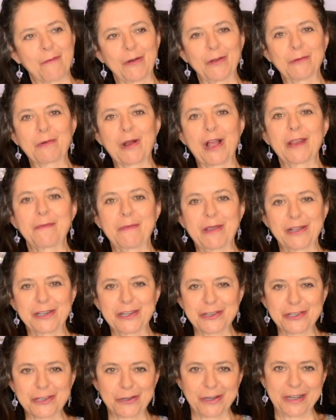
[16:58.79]
Well, it'll probably be on
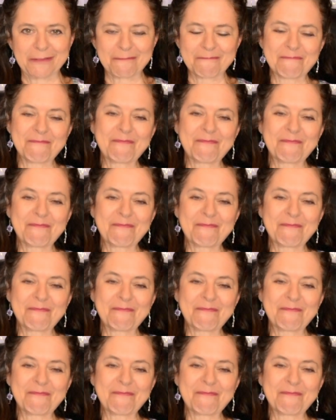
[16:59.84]
your screen.